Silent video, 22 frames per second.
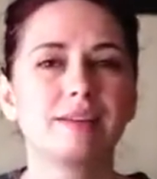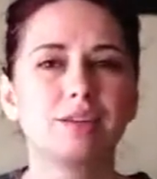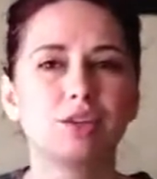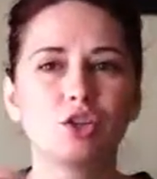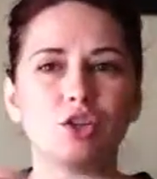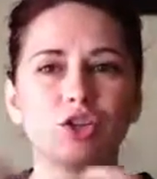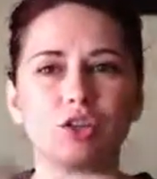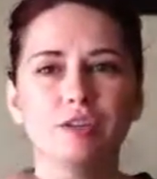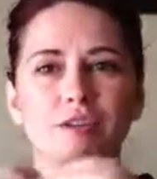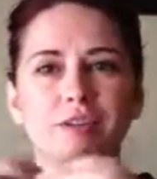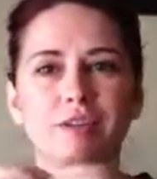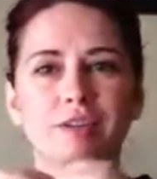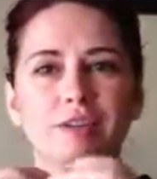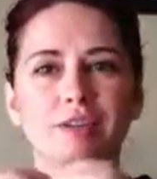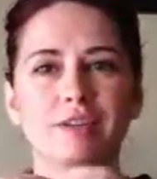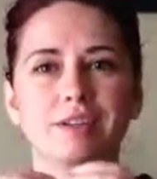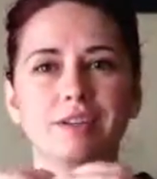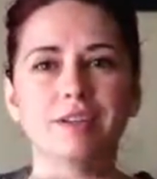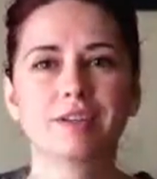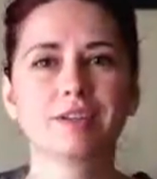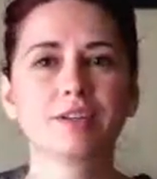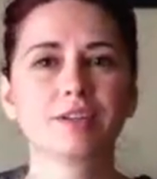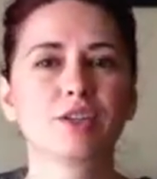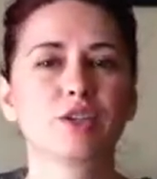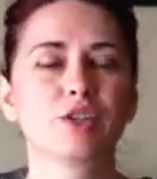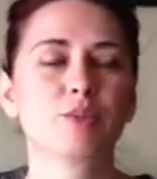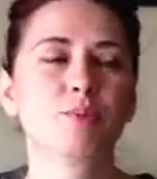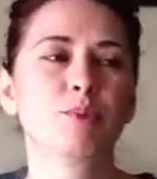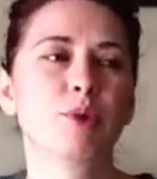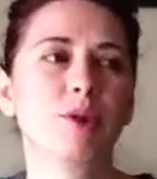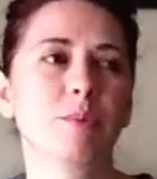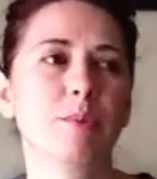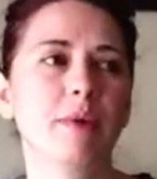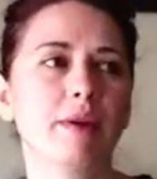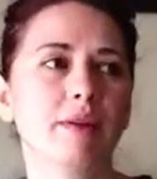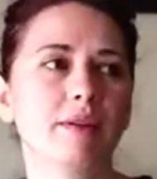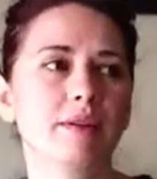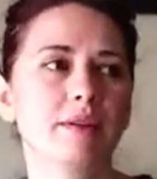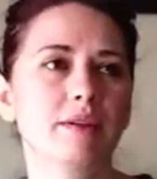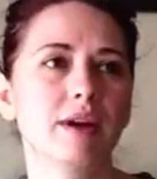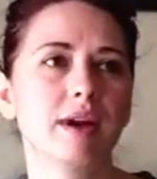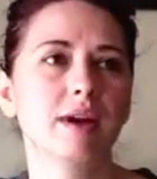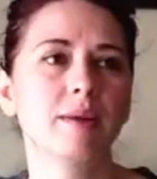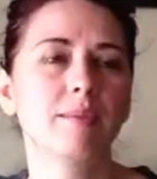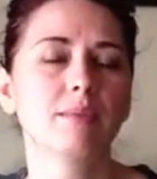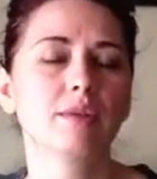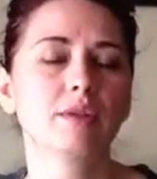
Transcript: shove it in a small amount of time.